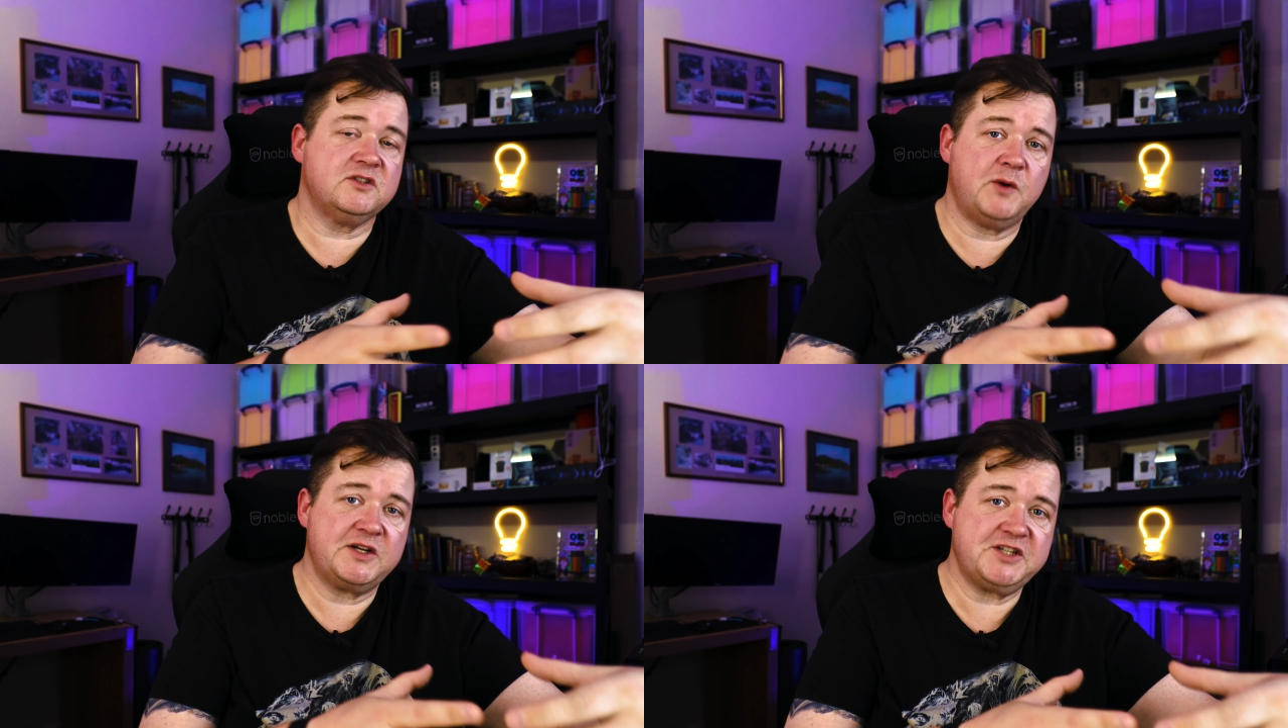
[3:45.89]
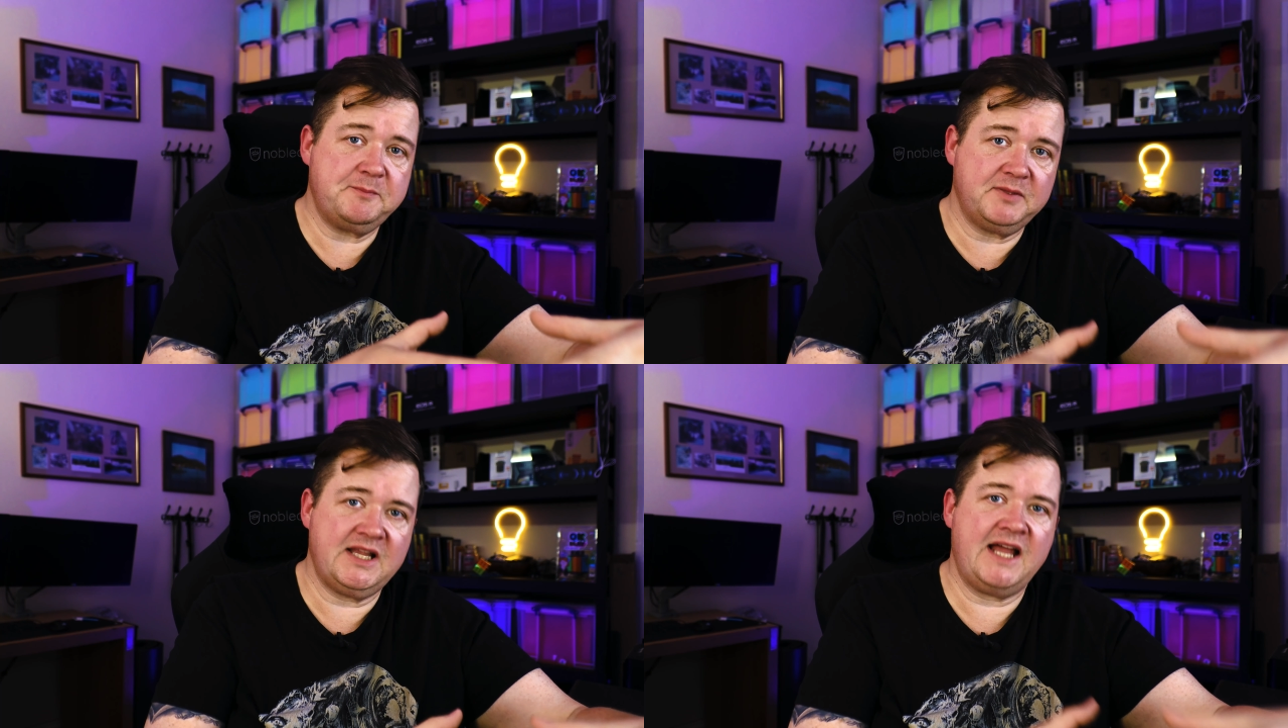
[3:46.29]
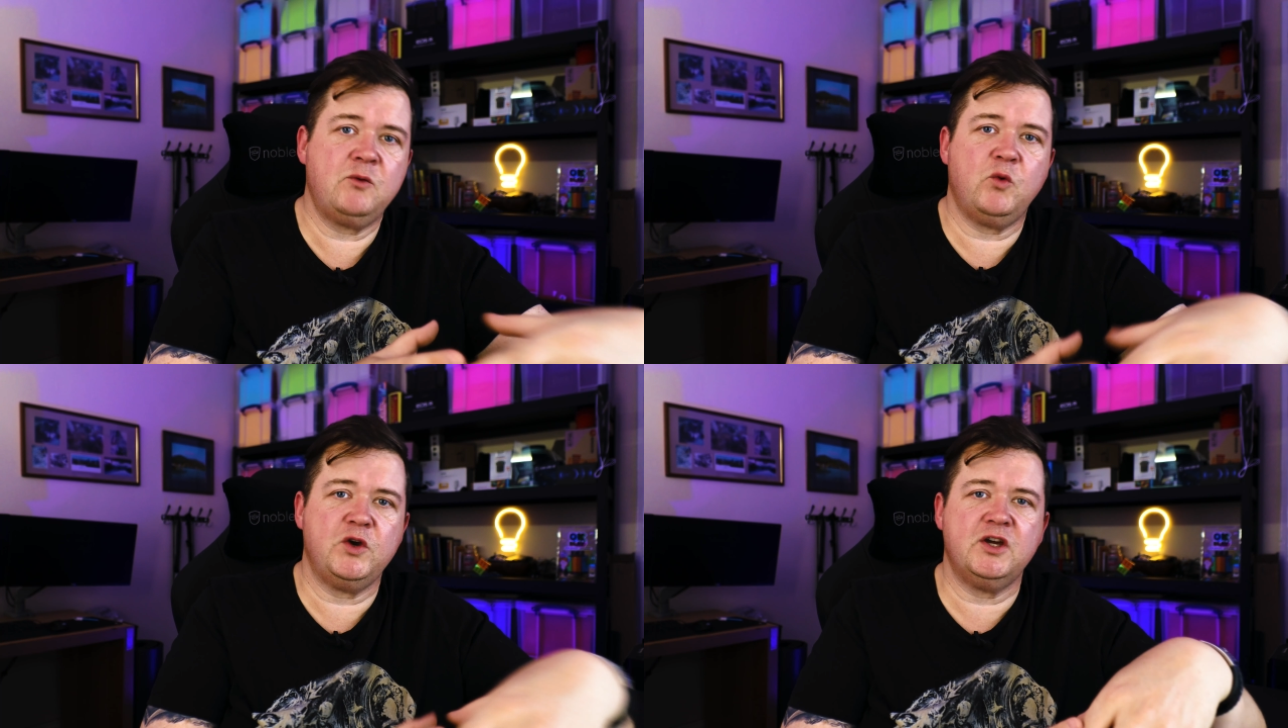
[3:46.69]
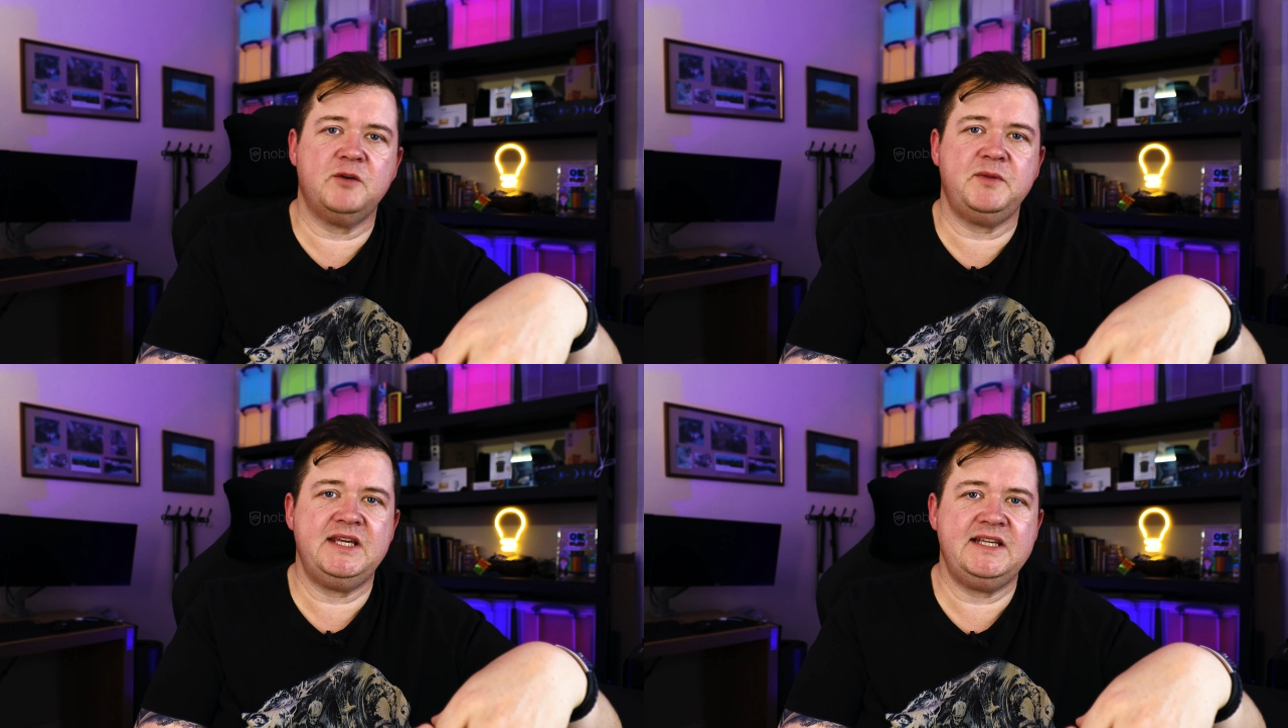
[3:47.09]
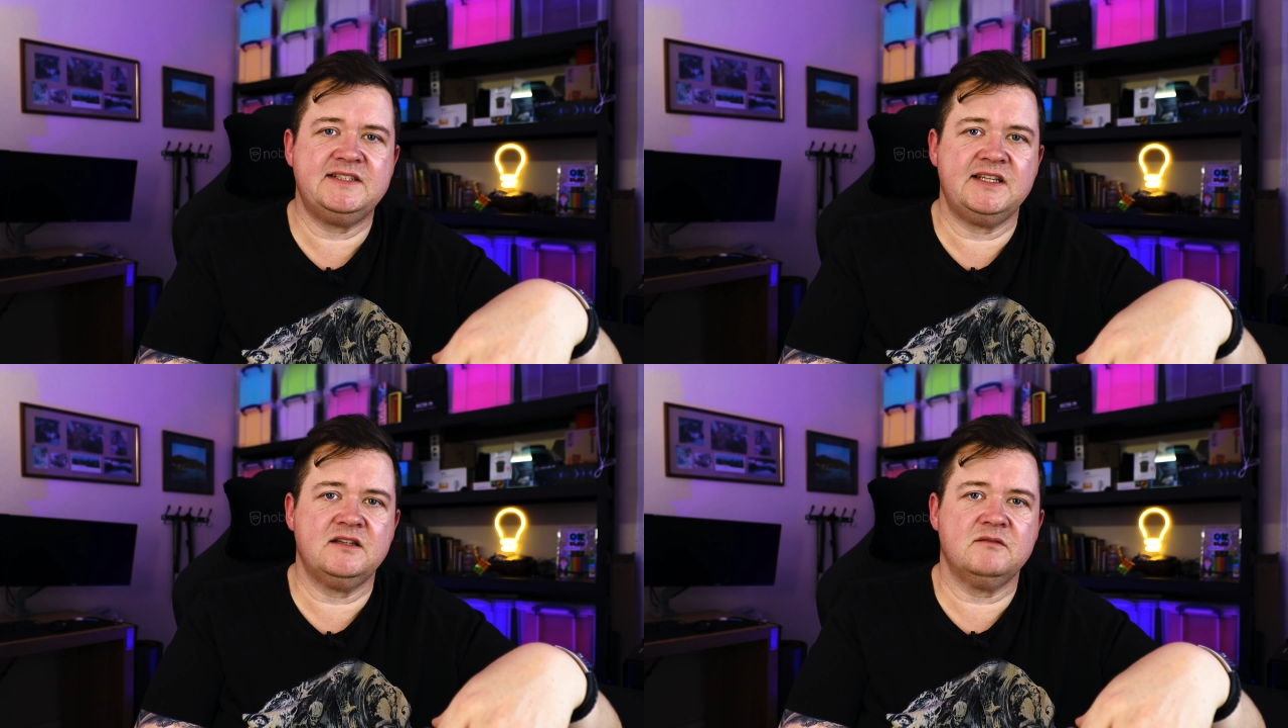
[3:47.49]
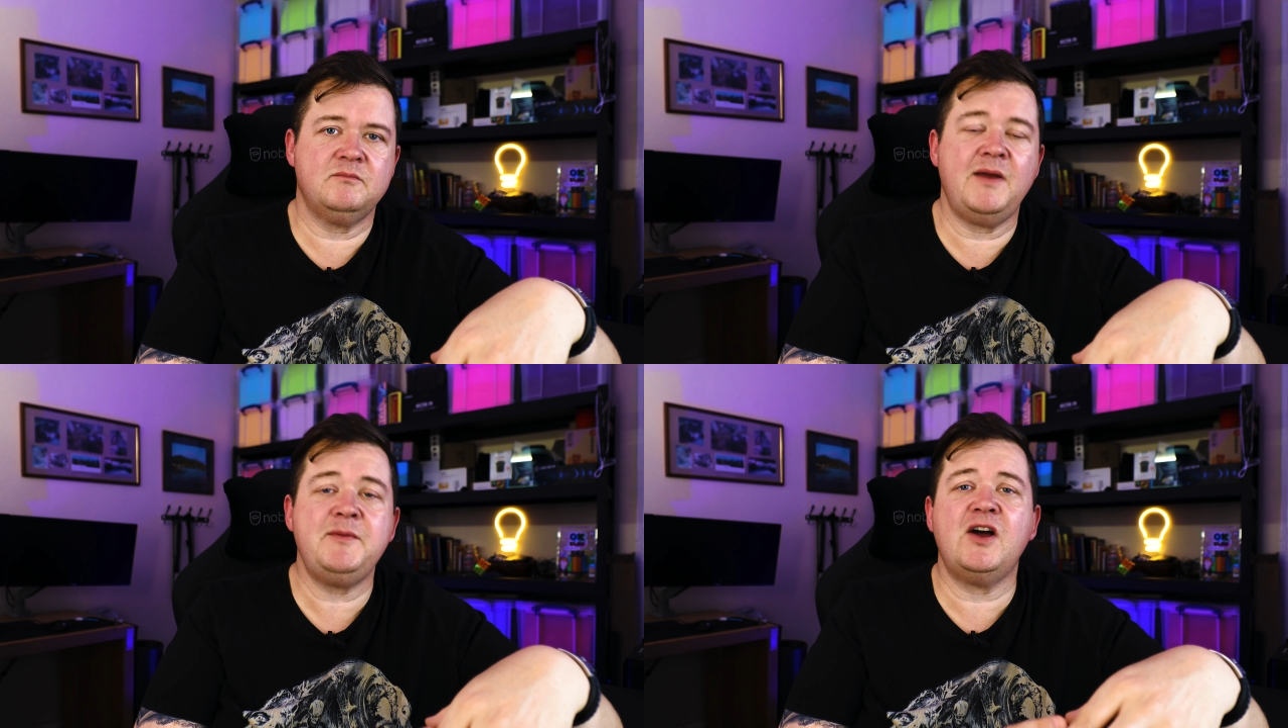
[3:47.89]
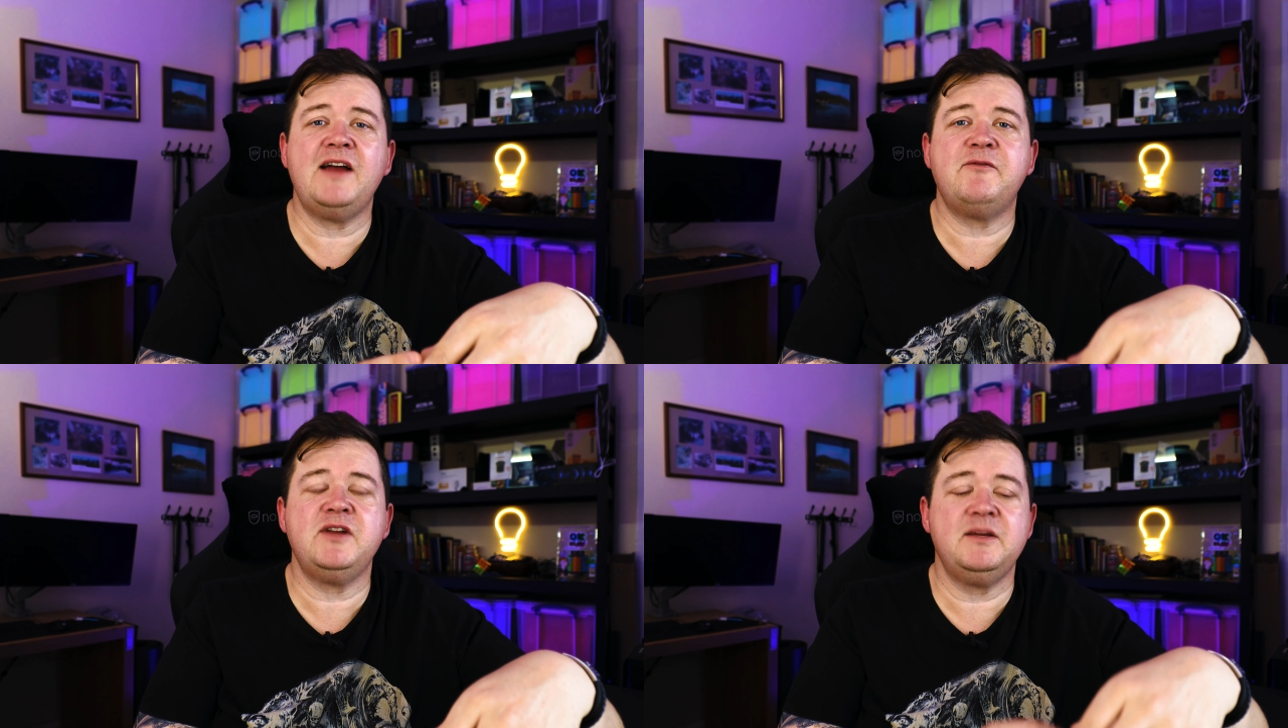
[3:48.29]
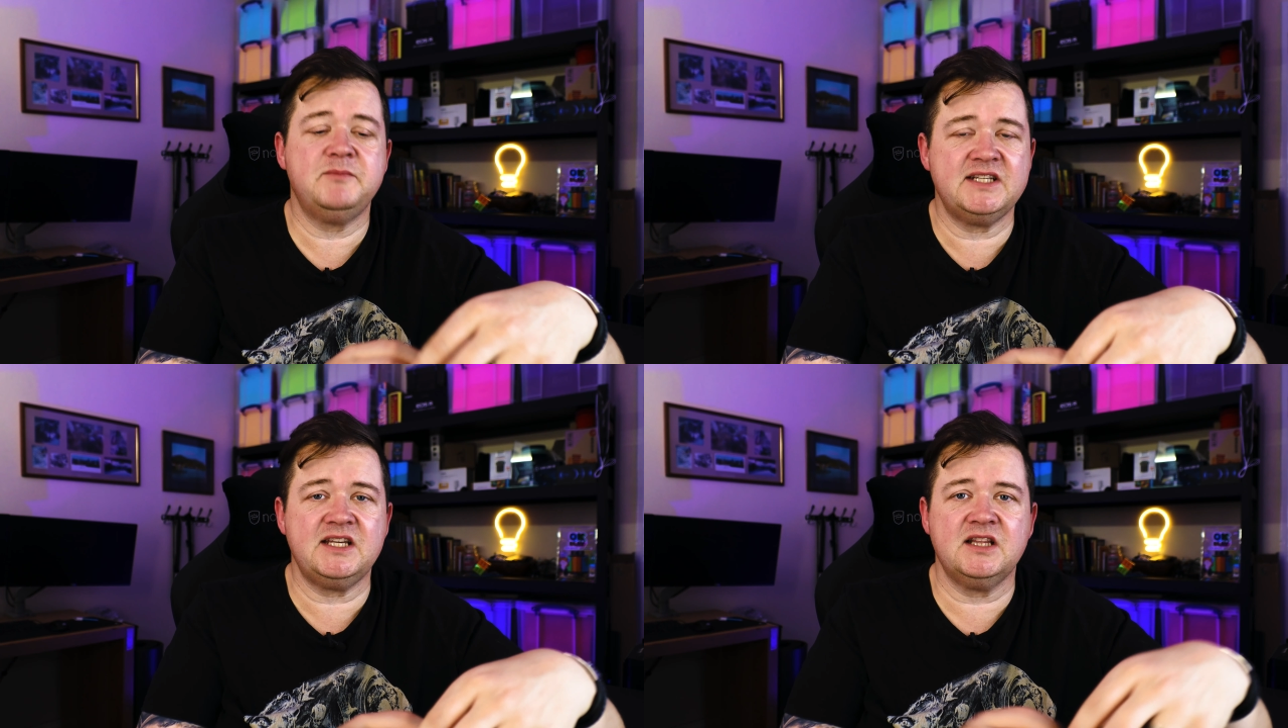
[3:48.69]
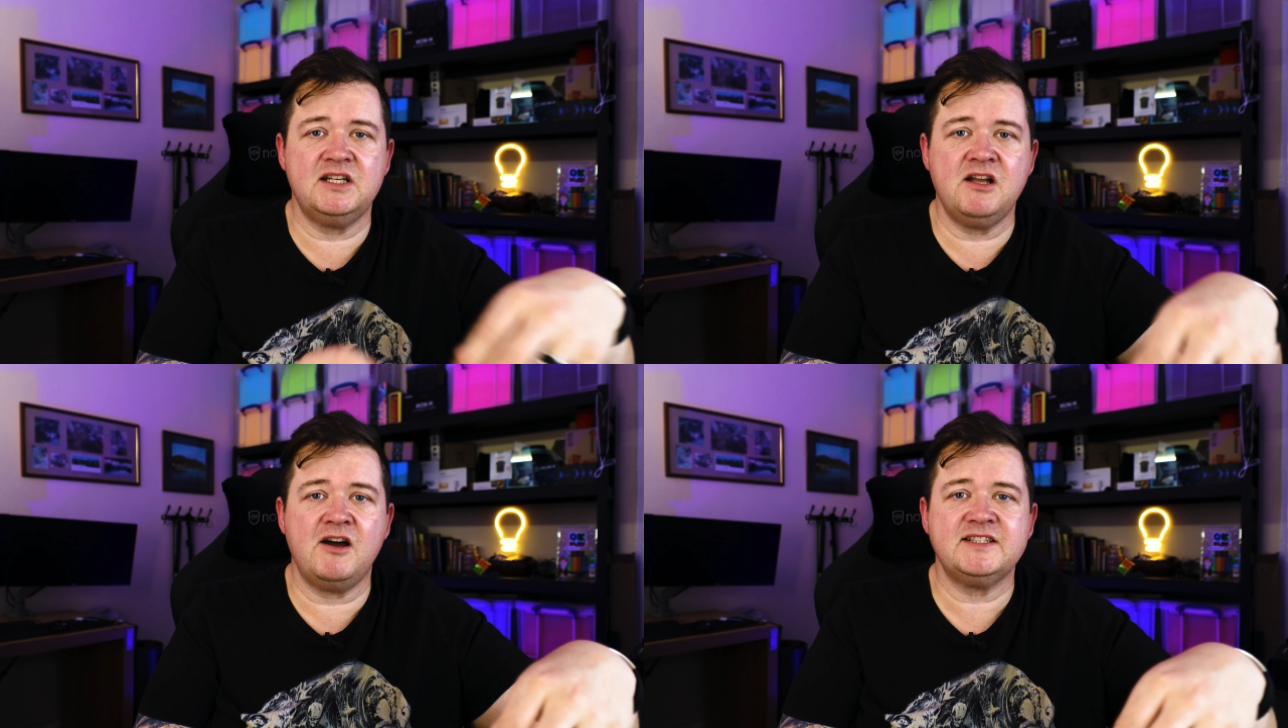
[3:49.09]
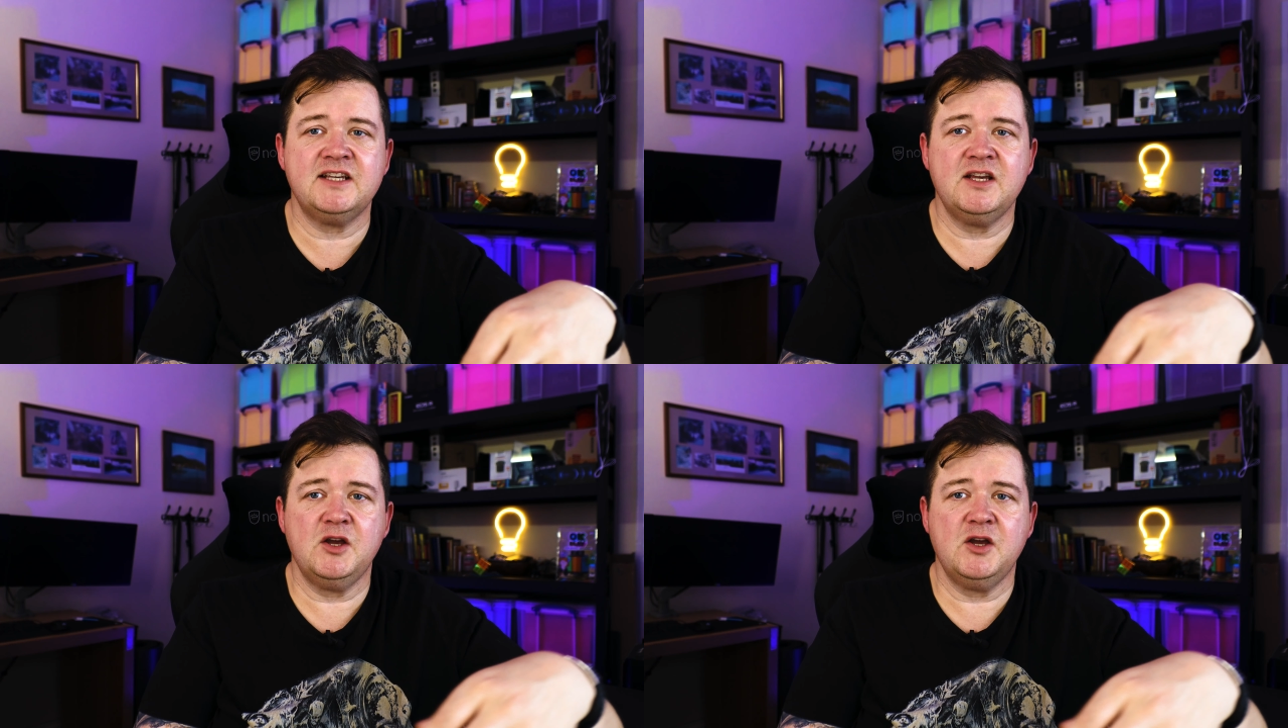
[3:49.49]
to actually plan what you're going to be eating. Maybe not every particular night,